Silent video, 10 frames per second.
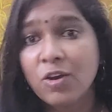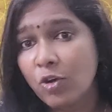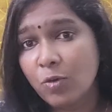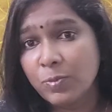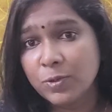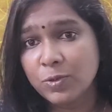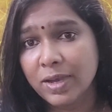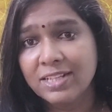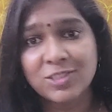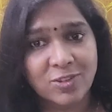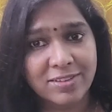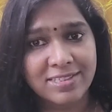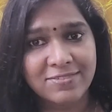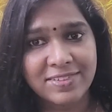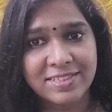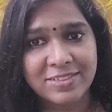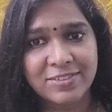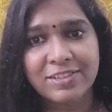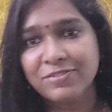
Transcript: Hope you enjoyed this video.